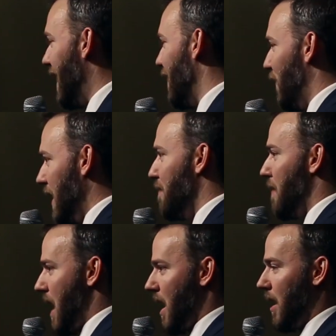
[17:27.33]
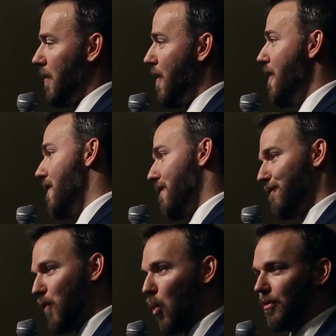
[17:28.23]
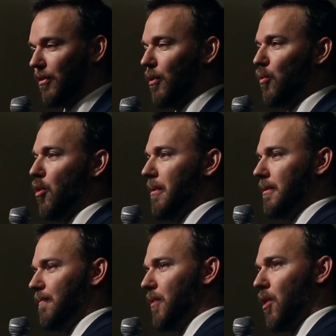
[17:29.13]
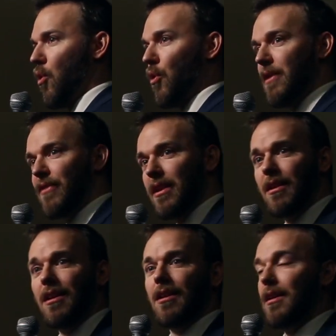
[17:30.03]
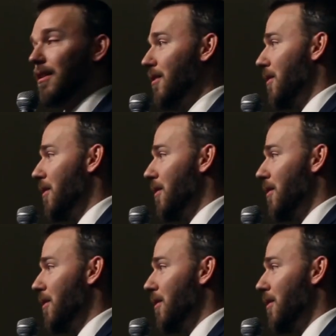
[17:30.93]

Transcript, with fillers: and if any man forces a woman or even